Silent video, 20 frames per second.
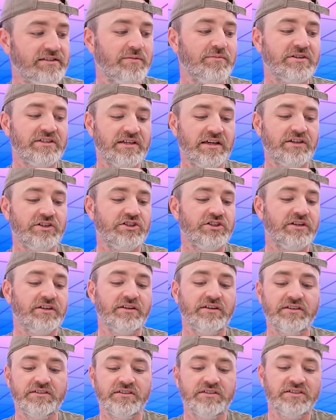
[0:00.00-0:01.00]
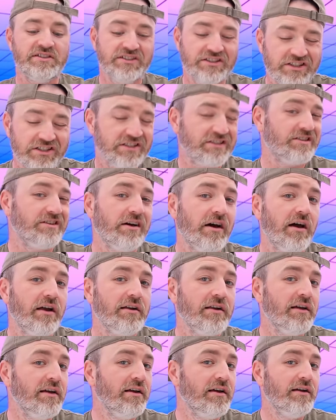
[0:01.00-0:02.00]
some attention because there's just
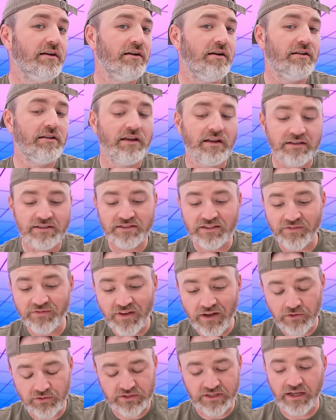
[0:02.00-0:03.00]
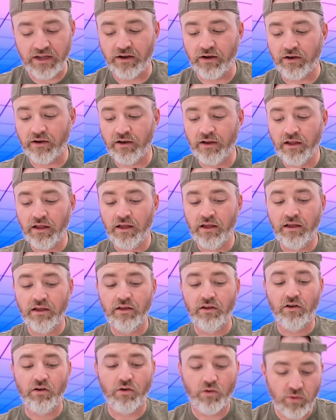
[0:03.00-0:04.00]
not a lot of stuff out there
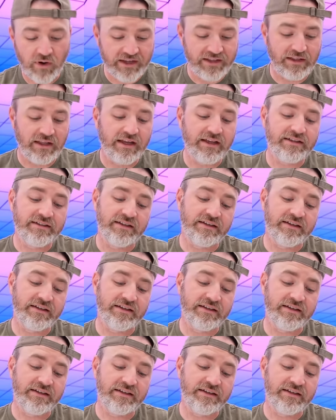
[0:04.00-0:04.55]
quite like